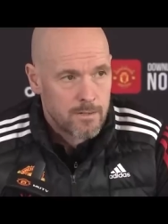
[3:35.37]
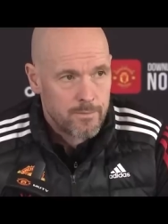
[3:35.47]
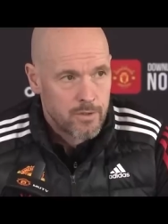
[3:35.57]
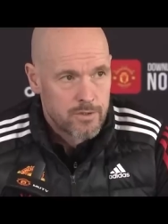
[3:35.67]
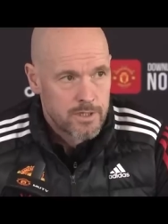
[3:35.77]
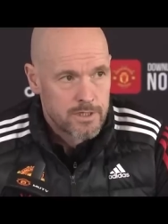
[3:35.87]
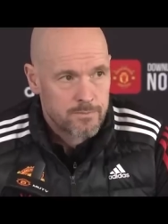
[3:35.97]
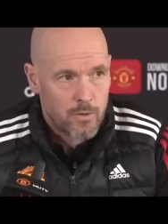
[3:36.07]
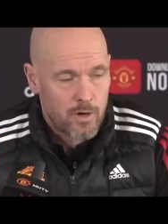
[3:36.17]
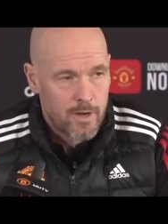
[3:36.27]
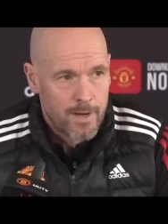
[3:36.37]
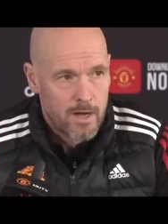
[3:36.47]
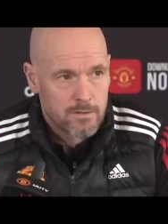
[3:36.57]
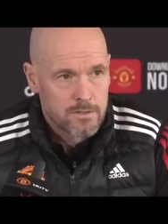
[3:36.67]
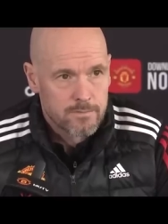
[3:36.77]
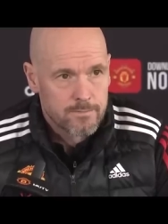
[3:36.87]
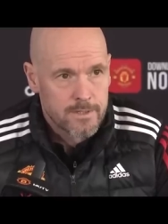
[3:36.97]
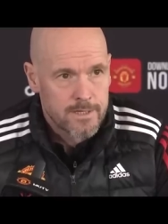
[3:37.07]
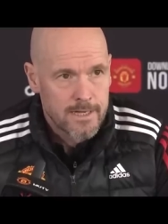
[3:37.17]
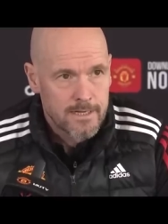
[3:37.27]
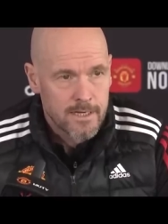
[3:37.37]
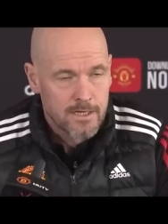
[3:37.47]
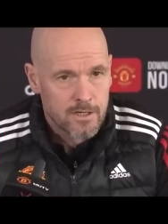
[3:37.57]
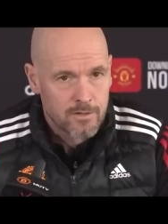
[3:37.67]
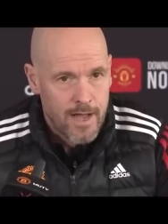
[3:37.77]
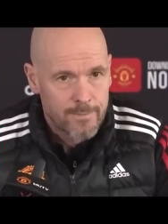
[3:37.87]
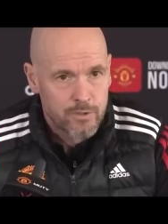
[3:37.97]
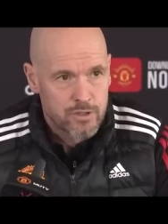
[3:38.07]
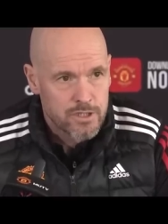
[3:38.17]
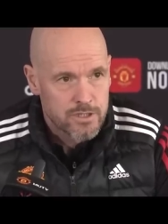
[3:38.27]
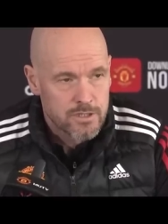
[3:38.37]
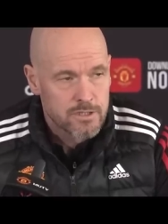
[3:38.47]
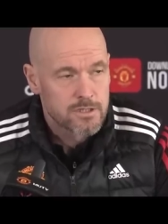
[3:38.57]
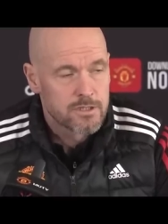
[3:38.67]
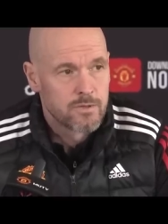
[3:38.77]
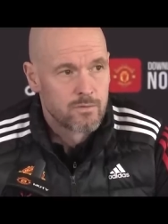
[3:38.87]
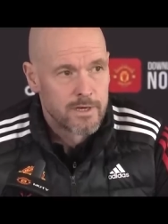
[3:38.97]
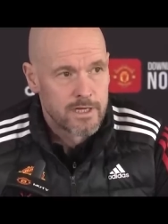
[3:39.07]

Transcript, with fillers: But it's more about getting in the right positions when